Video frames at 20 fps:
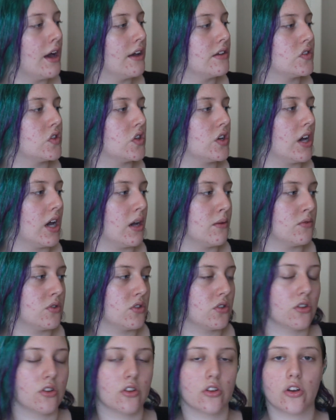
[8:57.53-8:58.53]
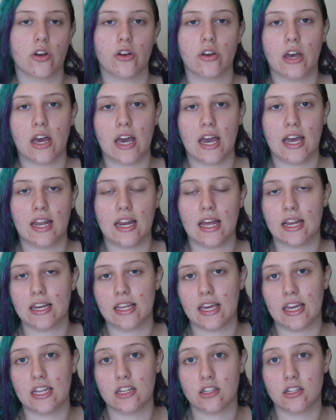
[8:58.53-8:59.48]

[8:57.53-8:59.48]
so I'm just going to go ahead and get